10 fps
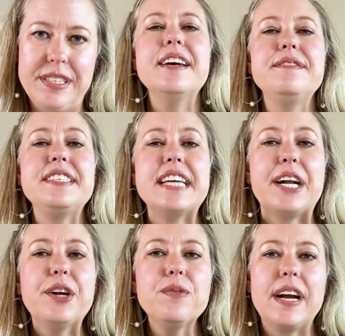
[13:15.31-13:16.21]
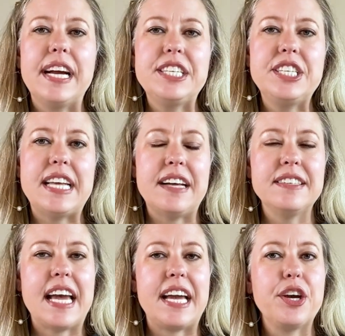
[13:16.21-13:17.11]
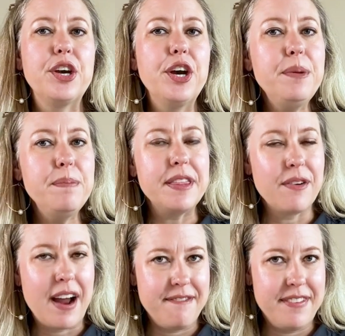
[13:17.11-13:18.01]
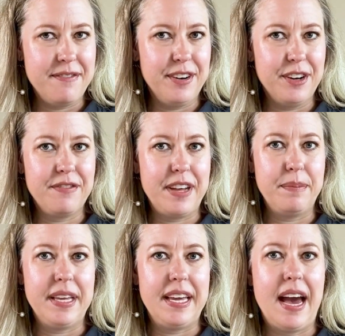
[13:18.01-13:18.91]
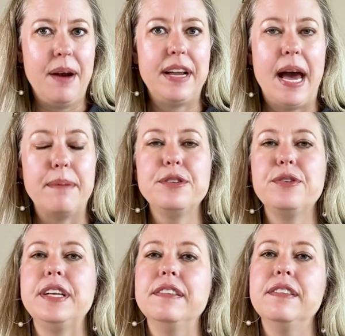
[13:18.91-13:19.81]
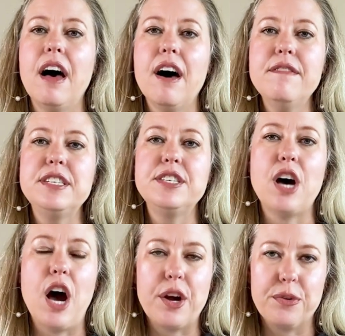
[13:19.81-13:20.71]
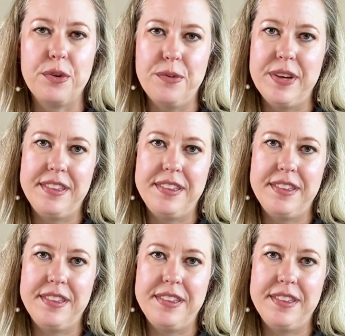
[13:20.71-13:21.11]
If Steiner Ranch sounds like it could be the right fit for your family, I would absolutely love to talk through it with